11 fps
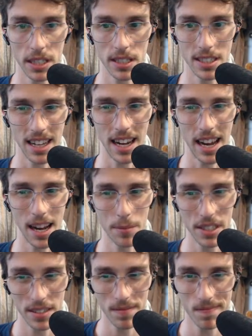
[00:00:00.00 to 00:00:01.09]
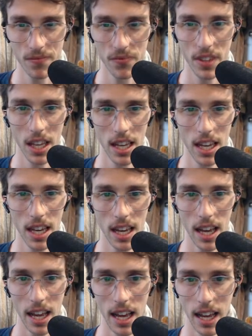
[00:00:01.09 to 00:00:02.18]
it's a hybrid.
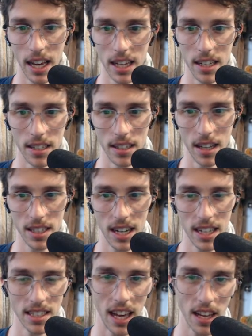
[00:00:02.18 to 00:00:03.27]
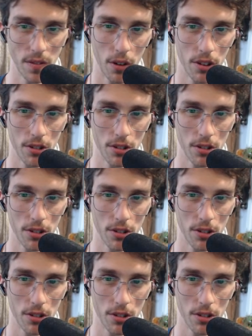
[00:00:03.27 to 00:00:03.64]
And not that I take photos,